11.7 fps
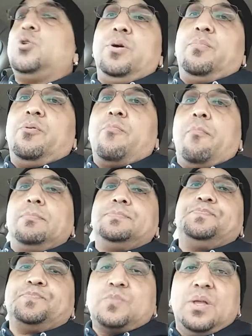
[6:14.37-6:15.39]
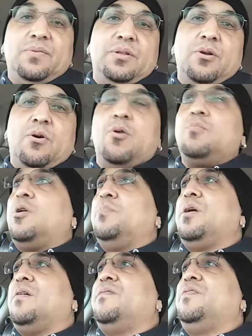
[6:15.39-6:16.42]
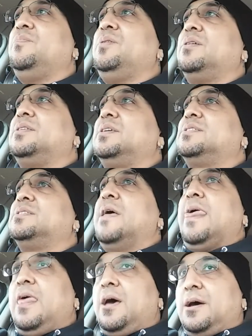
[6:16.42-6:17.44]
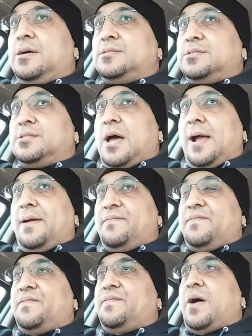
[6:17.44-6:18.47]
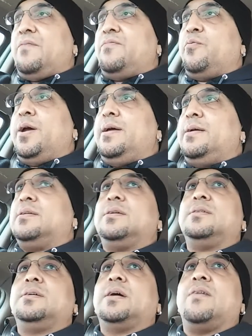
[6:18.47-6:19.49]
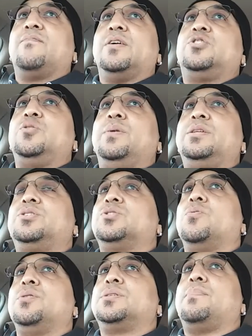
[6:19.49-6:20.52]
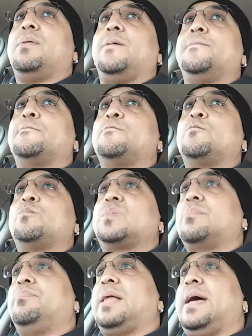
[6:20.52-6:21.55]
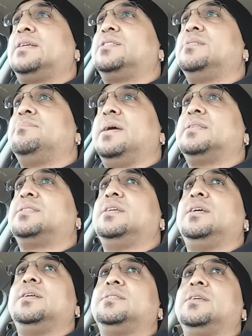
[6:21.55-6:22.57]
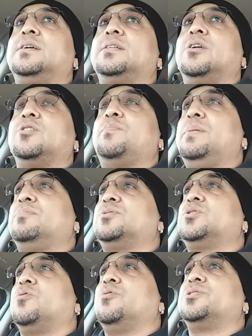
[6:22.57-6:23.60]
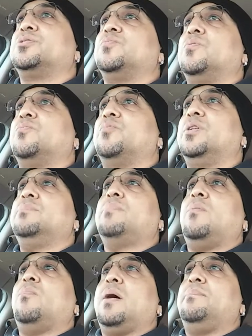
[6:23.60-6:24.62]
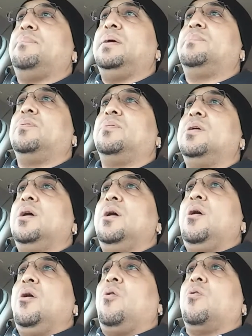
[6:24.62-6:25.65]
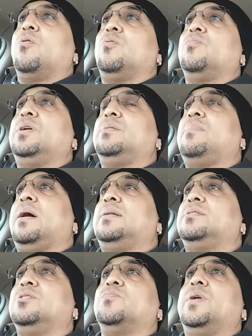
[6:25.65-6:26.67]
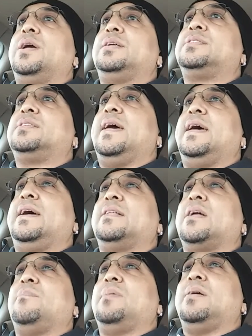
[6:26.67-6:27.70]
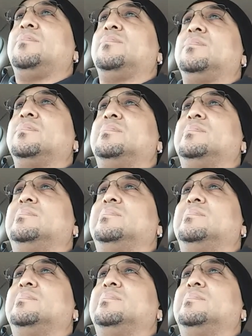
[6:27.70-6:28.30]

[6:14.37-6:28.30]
enjoyable. Hope y'all feel me on this. I've read too many stories about blacks and Mexicans and other people's stories written by white people or written by another race, and I'm like,